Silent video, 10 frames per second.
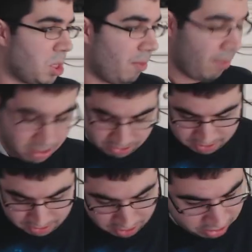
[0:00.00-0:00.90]
Shawn
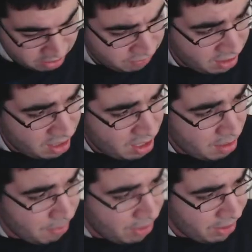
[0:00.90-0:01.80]
Michaels' autograph.
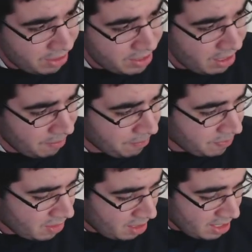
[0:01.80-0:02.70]
But yeah,
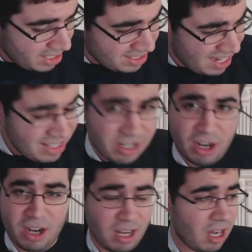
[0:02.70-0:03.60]
he signed it
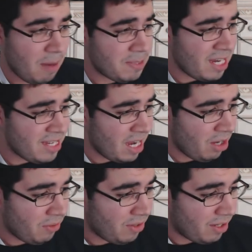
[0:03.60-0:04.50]
upside
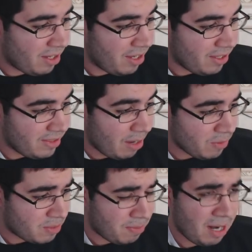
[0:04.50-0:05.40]
down.
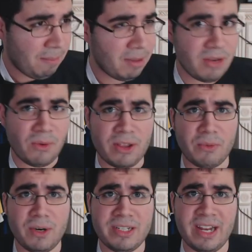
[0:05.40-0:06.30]
That was probably one of
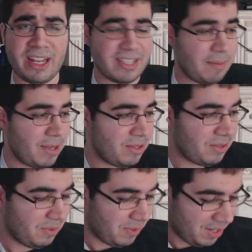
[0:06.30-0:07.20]
the worst signings I've been
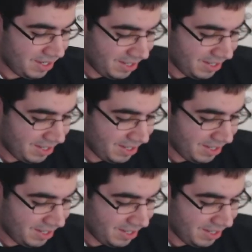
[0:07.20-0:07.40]
to.